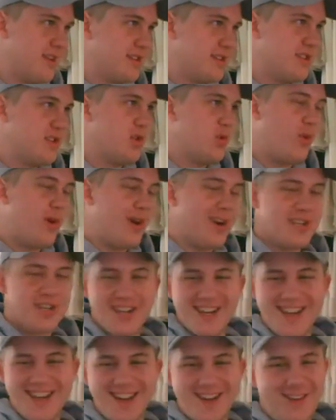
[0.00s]
2
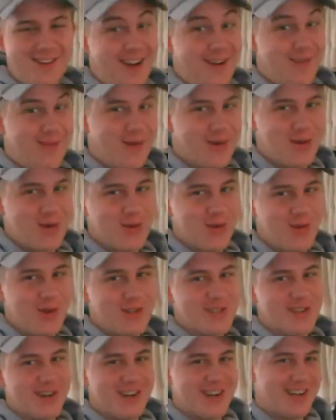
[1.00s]
watching now. I wonder who
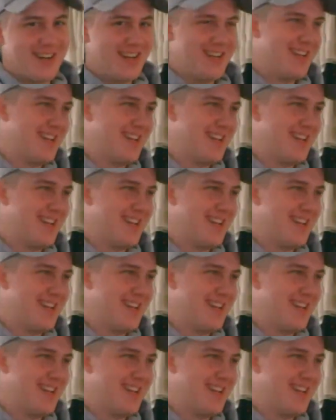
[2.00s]
those are.